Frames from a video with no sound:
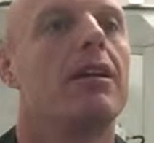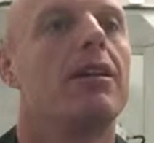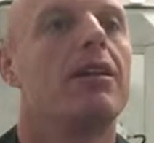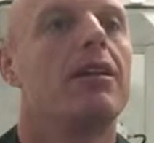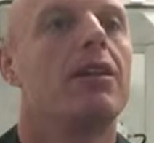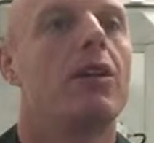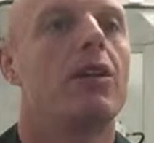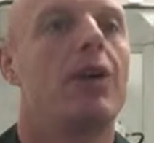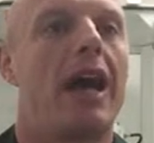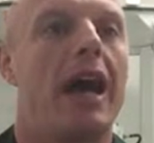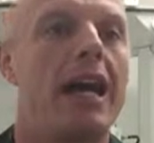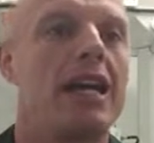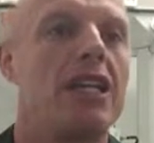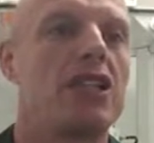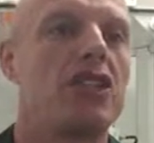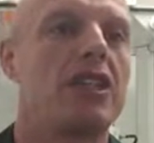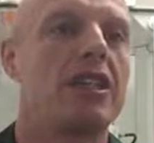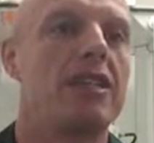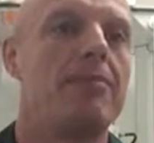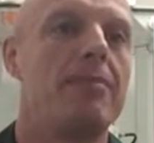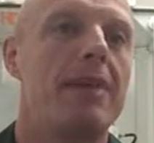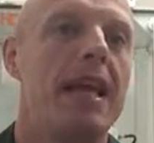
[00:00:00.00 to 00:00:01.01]
So
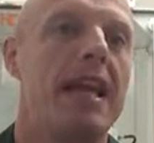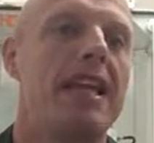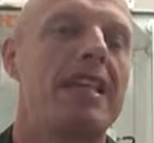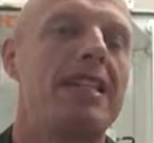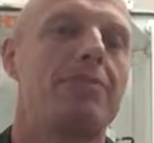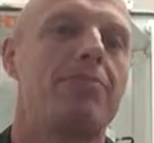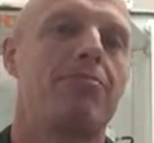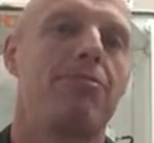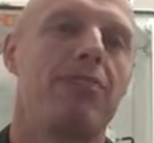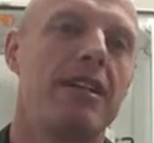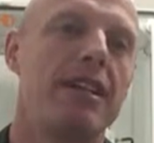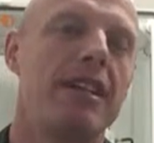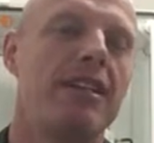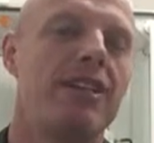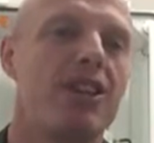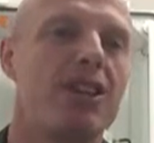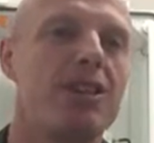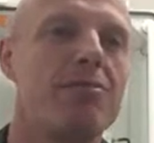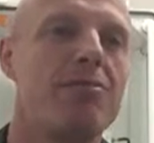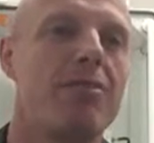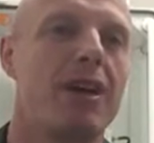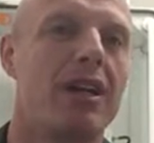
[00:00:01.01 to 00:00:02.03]
Ashley makes pretty
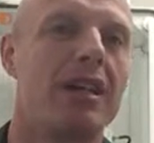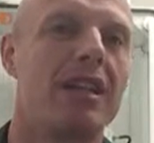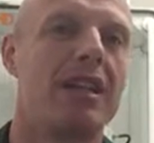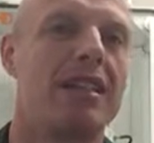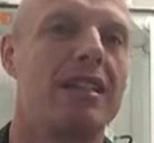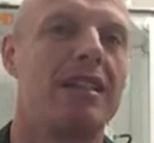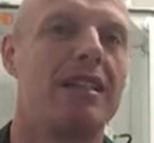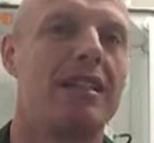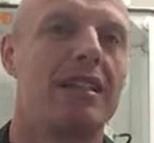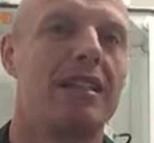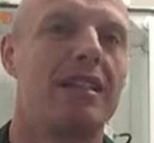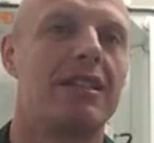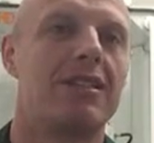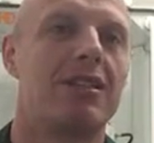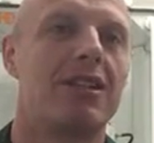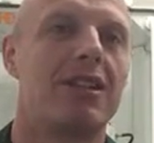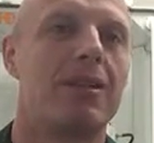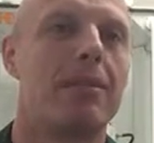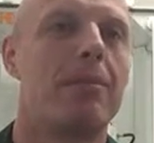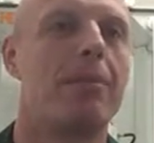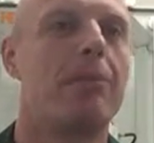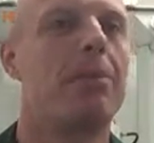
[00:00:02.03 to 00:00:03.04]
good money as an
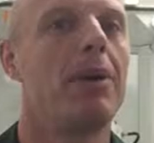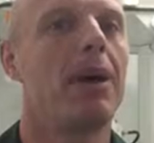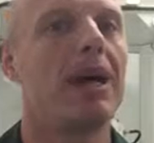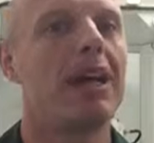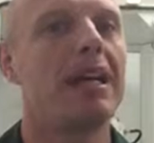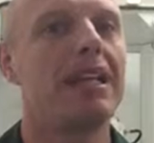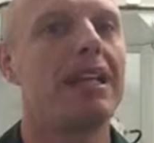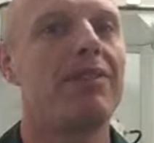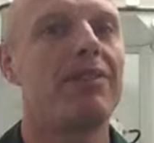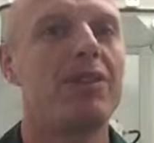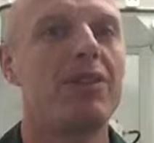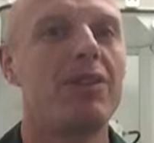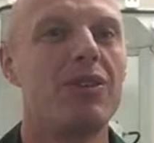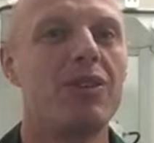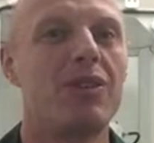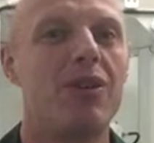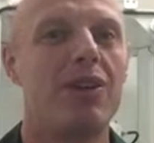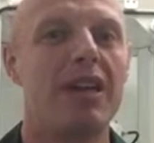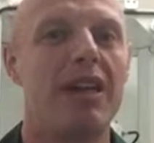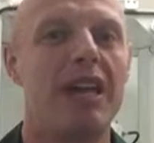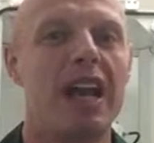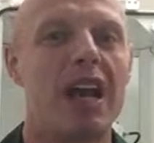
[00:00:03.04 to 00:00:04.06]
intern, but if you
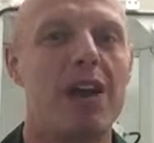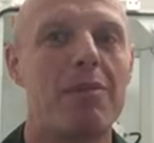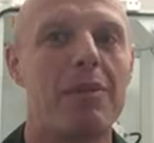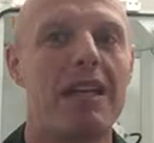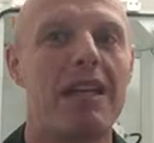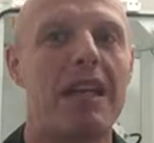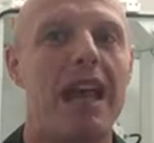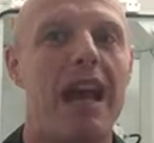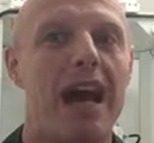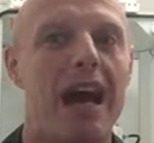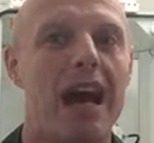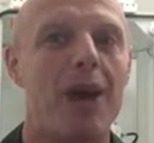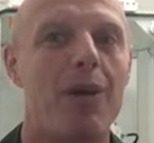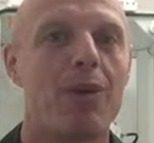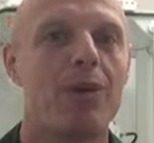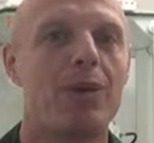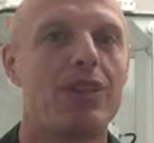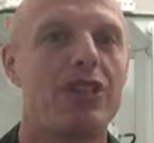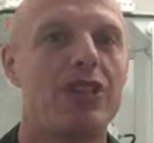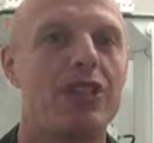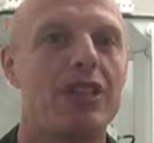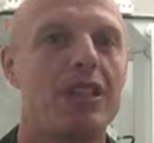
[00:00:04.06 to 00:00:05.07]
look at how many
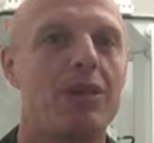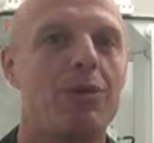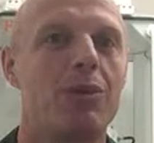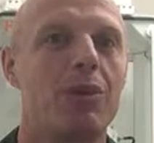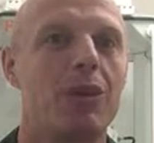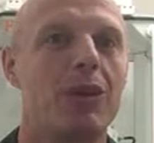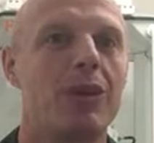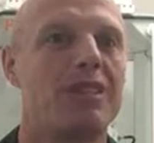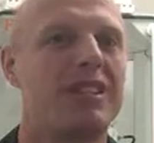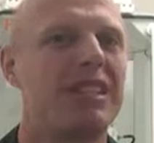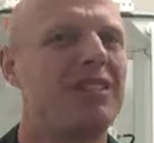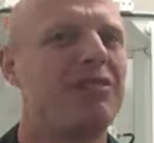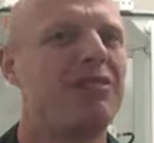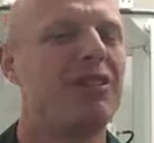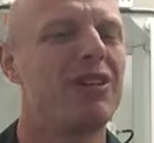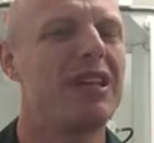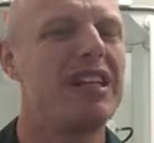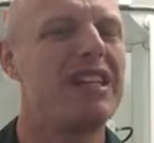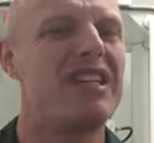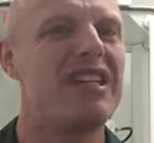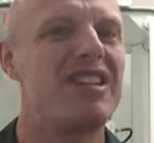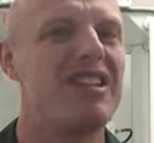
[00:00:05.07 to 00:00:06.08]
hours she works, it's
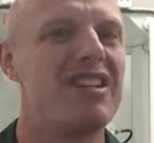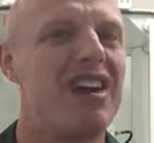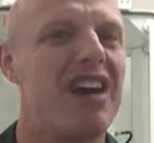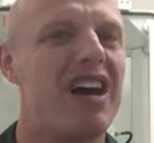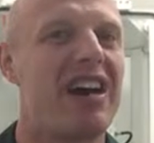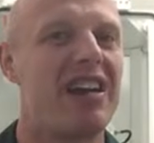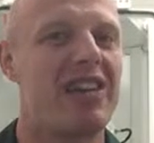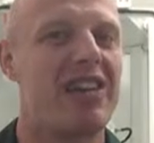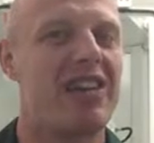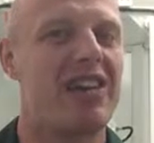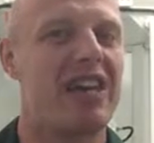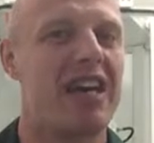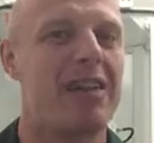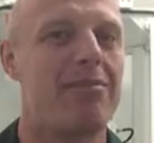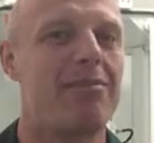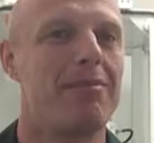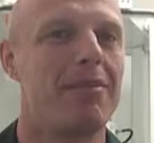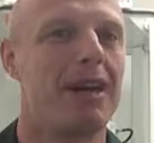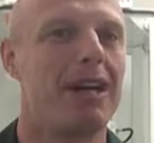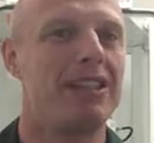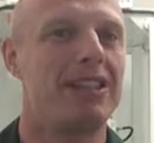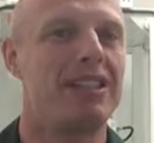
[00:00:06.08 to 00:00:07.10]
really not
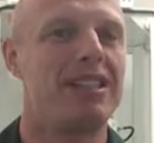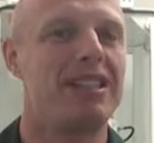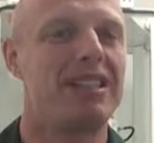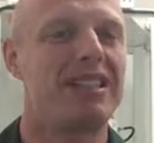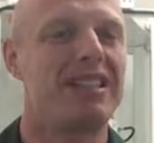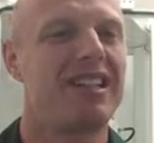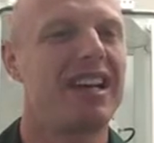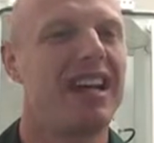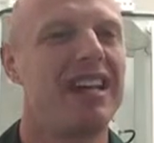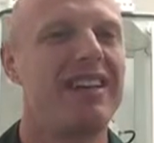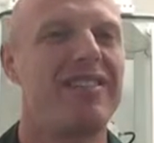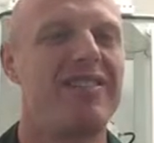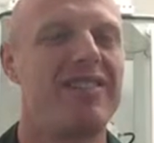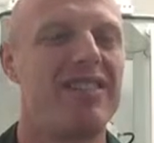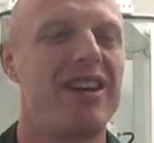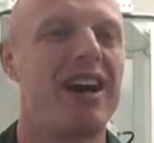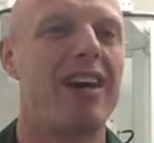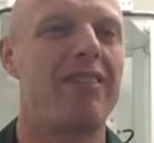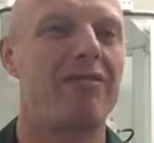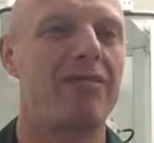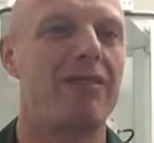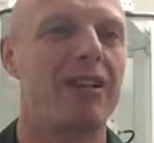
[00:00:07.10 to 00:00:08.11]
that much. It's kind of
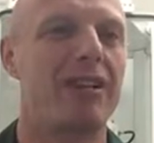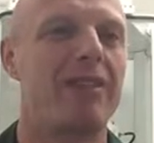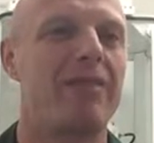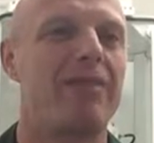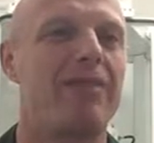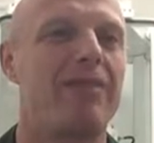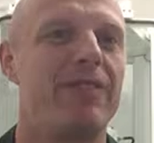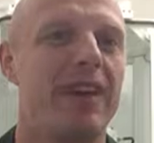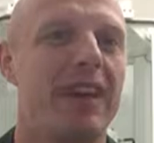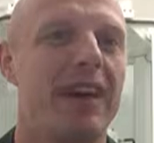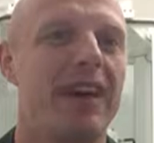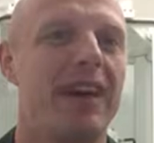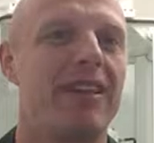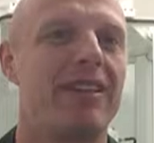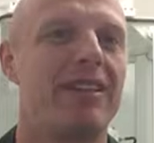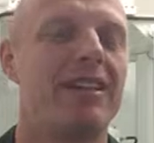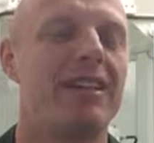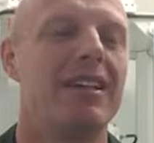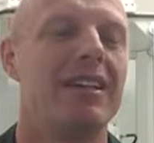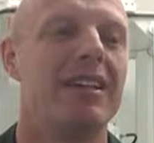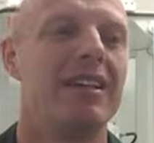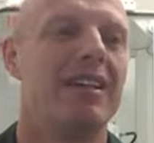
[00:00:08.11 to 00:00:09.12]
not really fair,
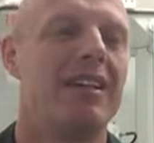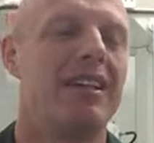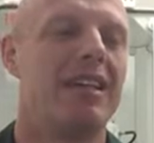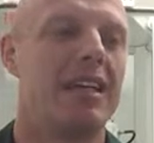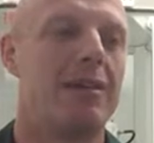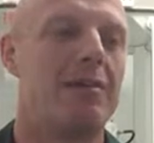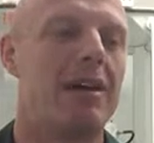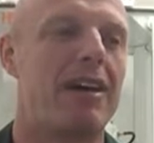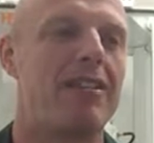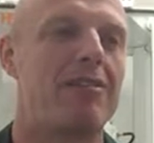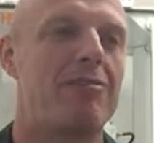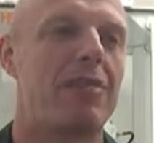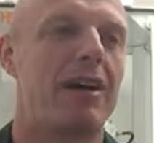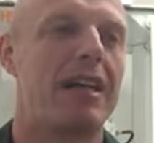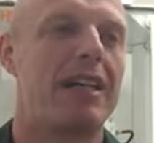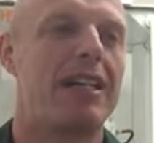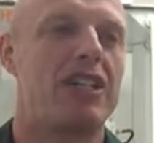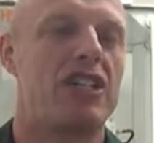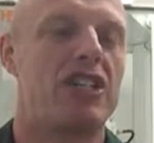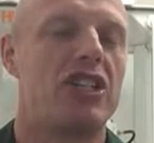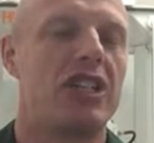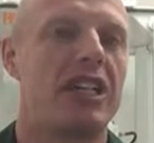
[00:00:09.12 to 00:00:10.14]
the amount of
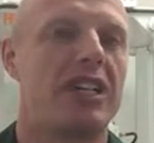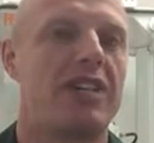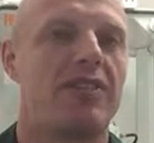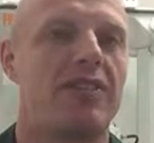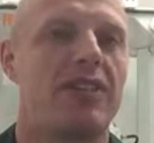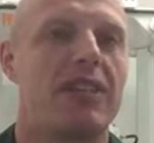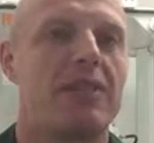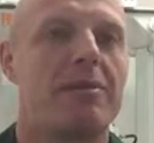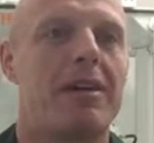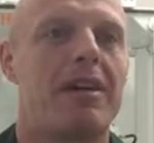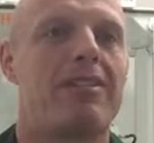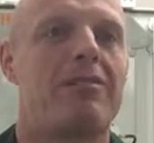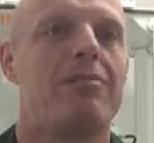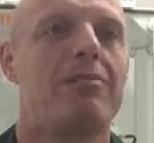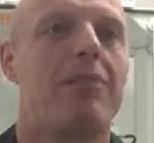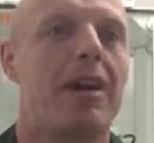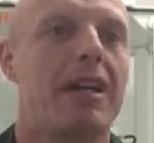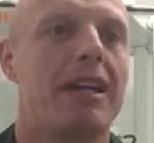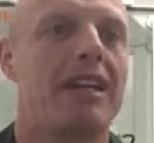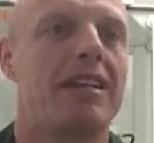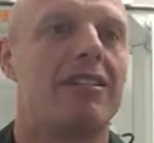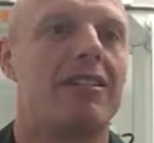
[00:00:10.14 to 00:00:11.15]
money she gets for the amount of
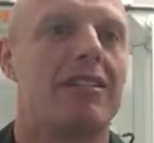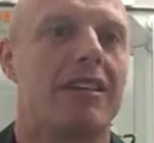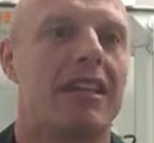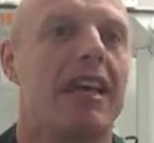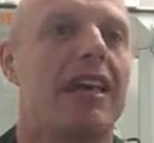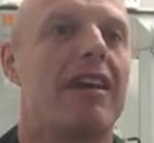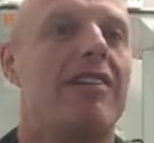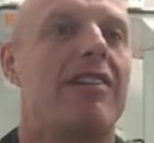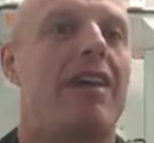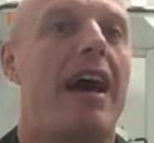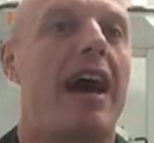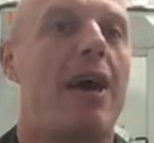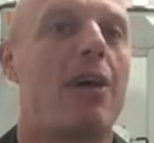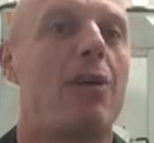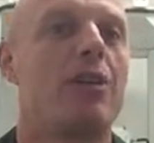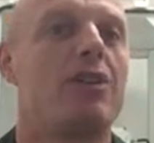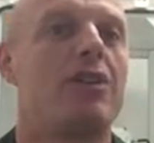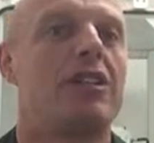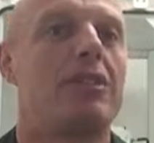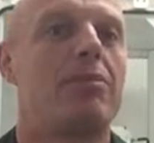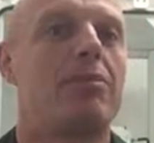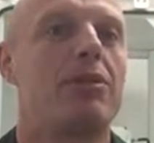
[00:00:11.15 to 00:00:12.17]
money or the amount of
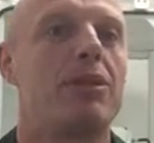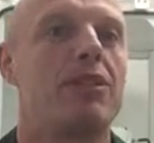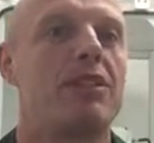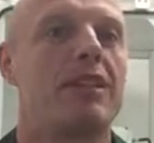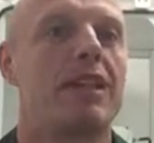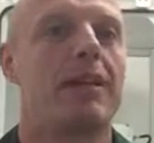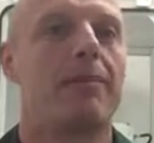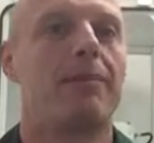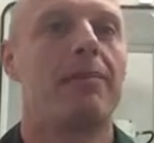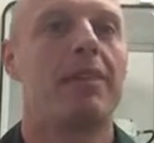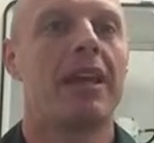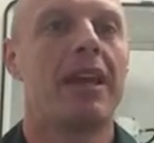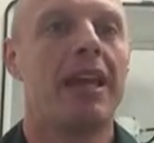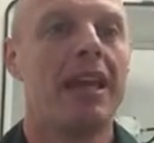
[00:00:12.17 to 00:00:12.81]
hours she puts in.